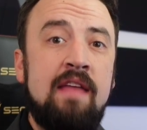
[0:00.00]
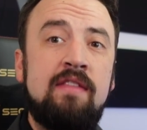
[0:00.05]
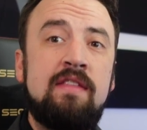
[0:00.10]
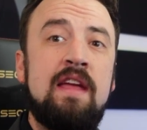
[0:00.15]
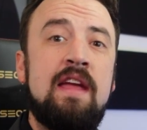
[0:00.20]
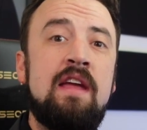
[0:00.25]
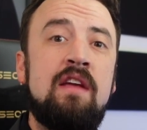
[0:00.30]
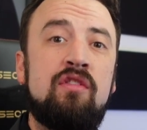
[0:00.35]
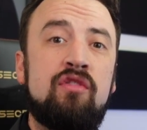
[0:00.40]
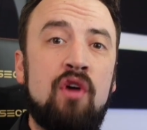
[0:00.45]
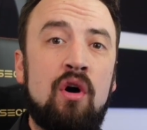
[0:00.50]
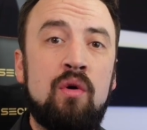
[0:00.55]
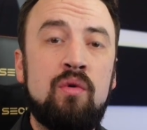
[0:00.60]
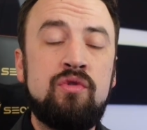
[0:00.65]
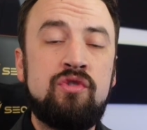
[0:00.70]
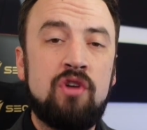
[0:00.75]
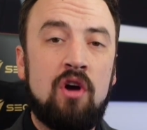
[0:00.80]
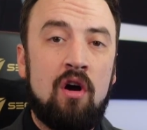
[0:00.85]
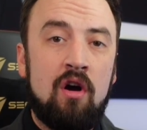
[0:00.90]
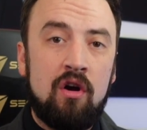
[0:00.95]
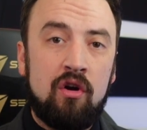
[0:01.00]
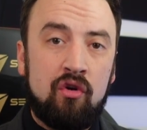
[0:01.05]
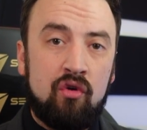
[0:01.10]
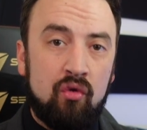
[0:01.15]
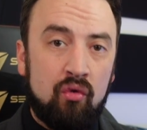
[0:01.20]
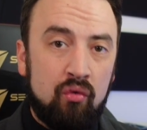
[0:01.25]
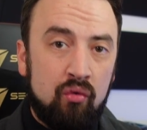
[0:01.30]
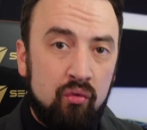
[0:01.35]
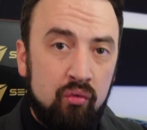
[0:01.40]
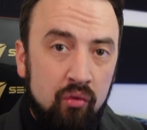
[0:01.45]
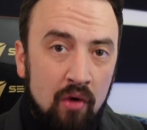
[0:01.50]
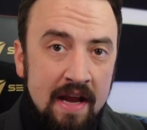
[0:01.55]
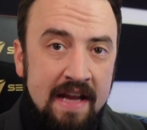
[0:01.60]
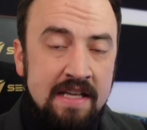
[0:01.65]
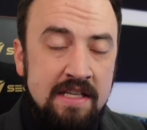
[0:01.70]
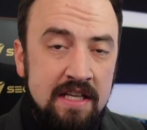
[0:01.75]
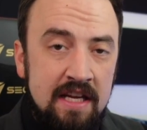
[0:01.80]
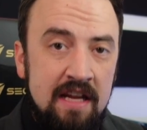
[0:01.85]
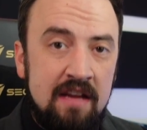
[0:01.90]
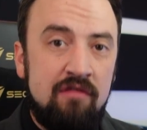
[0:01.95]
I think those are
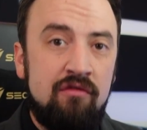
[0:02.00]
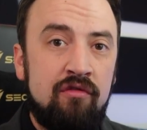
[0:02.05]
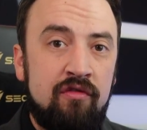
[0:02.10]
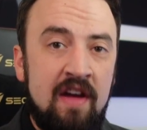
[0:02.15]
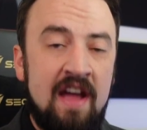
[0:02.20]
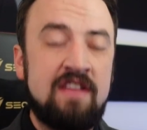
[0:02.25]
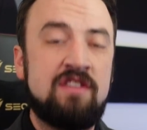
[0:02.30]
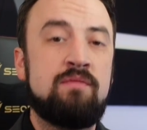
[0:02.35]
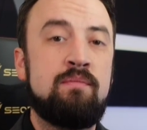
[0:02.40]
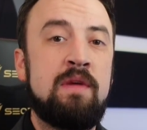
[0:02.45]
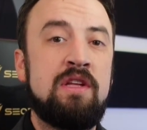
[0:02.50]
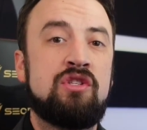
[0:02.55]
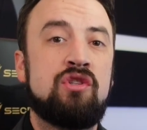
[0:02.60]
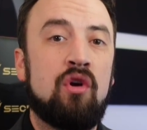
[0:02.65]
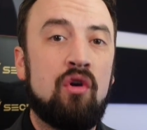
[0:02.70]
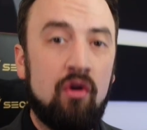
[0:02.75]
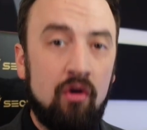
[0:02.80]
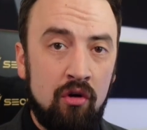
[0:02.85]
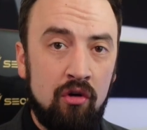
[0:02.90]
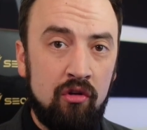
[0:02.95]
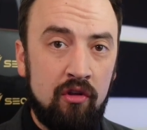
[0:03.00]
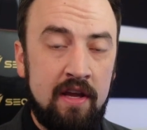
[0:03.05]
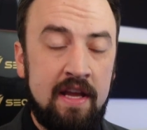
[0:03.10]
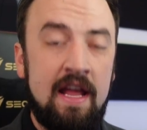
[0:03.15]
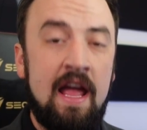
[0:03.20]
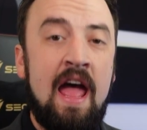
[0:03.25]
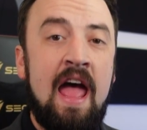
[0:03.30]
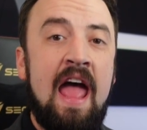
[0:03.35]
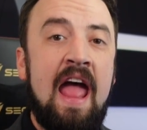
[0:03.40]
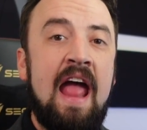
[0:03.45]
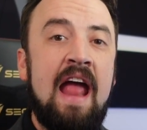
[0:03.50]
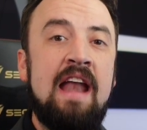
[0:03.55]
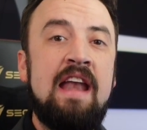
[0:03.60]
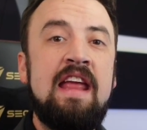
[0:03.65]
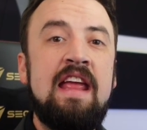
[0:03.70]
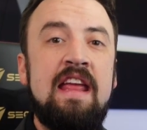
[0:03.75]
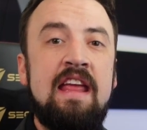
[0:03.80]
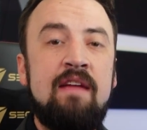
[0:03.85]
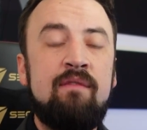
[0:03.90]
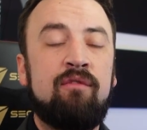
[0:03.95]
great investments early.
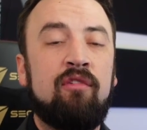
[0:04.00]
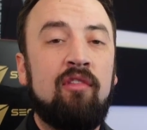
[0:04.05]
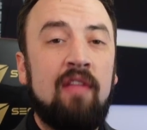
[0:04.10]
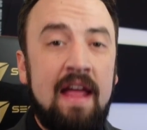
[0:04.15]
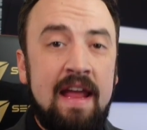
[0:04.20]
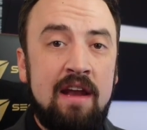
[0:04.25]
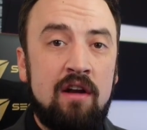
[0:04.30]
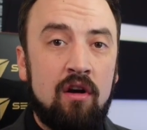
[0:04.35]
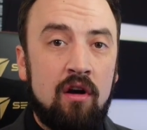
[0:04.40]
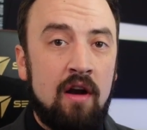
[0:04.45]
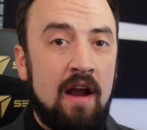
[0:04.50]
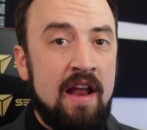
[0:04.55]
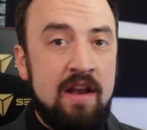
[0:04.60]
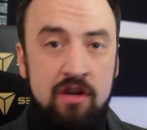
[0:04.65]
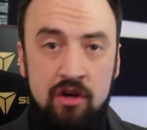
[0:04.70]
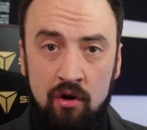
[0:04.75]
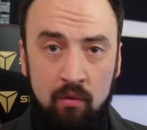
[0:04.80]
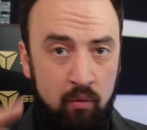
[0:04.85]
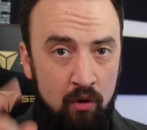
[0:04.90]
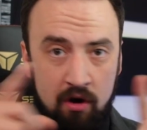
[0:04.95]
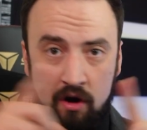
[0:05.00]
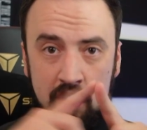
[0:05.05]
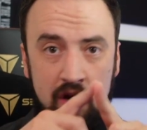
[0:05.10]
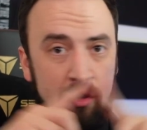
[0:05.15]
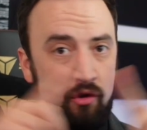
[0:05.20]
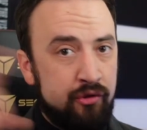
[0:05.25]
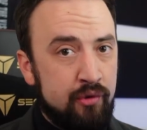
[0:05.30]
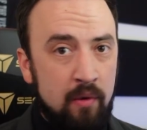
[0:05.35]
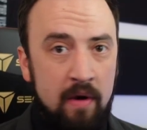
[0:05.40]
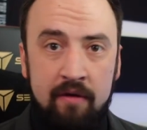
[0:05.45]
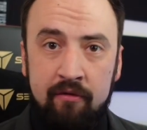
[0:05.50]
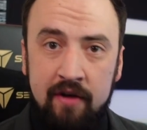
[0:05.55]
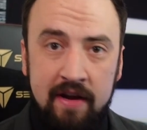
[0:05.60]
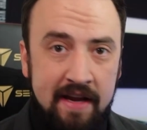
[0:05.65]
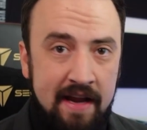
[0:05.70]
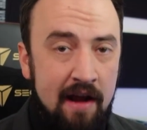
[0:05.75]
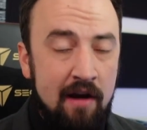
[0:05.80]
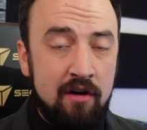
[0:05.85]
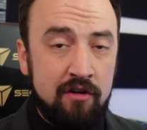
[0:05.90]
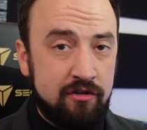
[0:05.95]
And if later, and we're going to go through
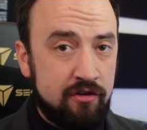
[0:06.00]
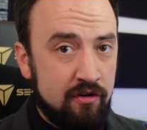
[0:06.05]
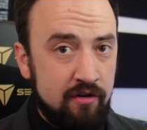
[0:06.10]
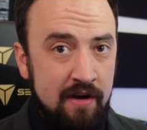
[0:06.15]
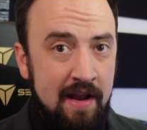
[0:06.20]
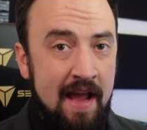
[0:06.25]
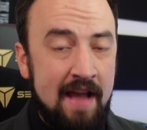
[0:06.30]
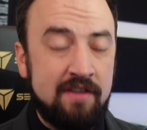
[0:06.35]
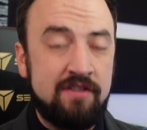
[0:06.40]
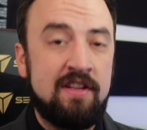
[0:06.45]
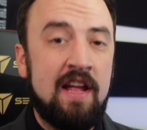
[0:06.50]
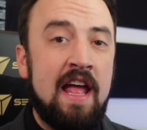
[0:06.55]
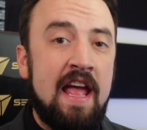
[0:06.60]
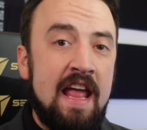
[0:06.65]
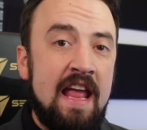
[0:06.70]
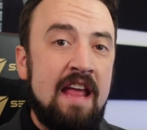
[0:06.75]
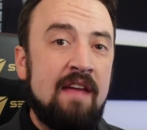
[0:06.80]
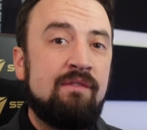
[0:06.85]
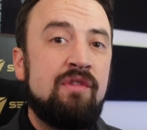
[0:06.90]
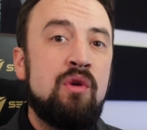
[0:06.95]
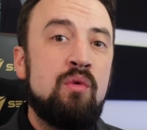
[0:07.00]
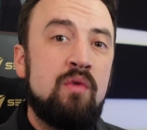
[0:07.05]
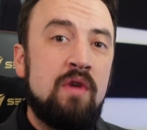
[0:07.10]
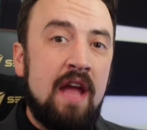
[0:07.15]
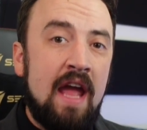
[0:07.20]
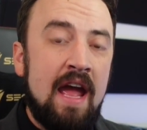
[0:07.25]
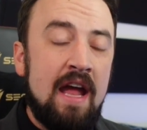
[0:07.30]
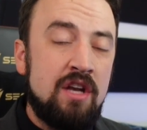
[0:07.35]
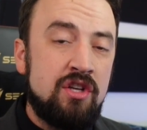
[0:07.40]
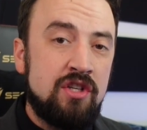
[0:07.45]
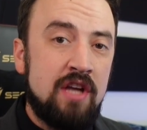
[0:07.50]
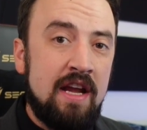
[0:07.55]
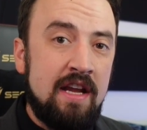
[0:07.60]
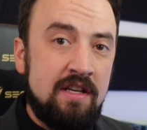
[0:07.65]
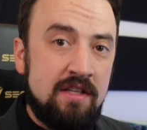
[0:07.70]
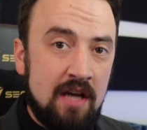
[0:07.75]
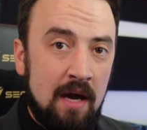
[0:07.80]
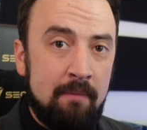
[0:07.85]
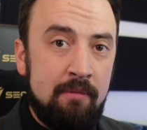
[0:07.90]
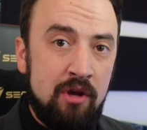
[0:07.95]
every character next, if you catch
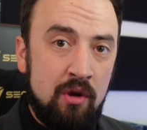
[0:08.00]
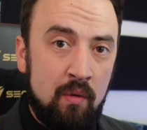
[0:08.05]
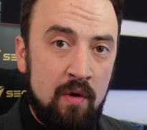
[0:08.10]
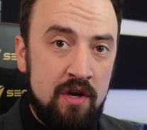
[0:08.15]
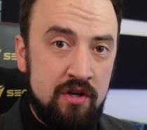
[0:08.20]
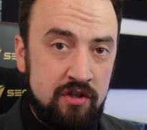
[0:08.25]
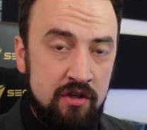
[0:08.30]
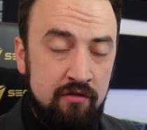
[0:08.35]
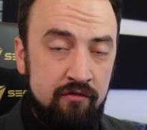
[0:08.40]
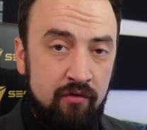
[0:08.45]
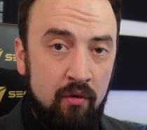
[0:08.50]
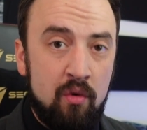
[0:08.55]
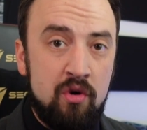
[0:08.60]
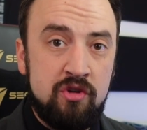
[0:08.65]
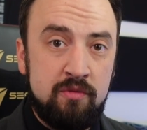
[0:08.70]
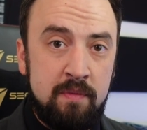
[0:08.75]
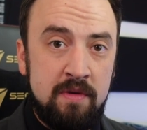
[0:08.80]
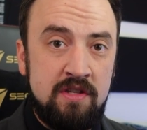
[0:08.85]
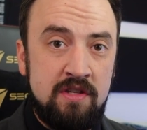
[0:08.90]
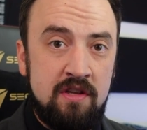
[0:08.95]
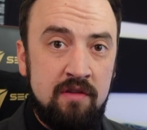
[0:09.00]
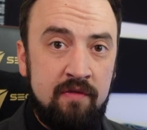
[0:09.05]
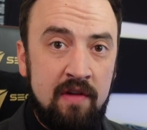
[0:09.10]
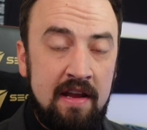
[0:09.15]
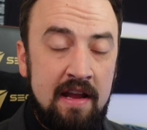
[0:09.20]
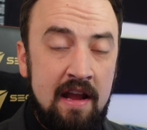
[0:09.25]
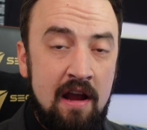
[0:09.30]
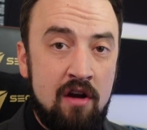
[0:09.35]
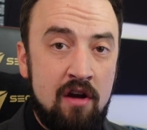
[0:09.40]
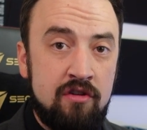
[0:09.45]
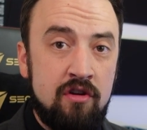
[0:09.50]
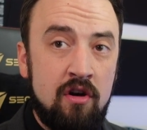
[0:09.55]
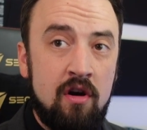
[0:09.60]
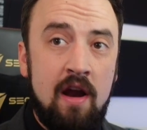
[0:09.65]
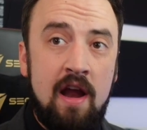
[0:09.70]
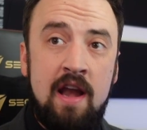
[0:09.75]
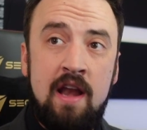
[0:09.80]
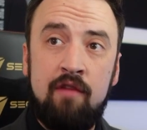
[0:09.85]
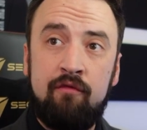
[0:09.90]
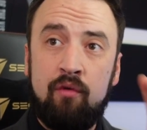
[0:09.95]
a W engine for a specific
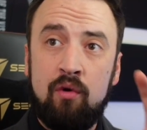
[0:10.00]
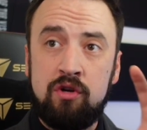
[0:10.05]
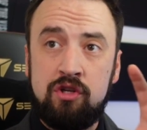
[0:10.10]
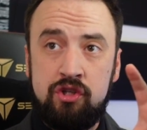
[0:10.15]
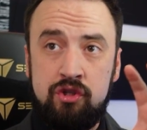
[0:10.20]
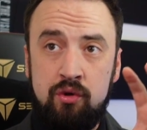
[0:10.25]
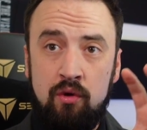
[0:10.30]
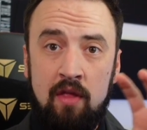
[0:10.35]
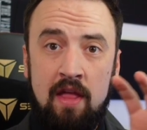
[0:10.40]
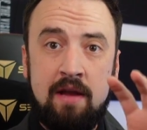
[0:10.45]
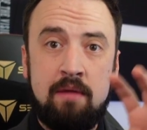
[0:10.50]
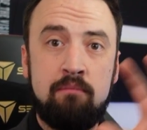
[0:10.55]
character and it forces you to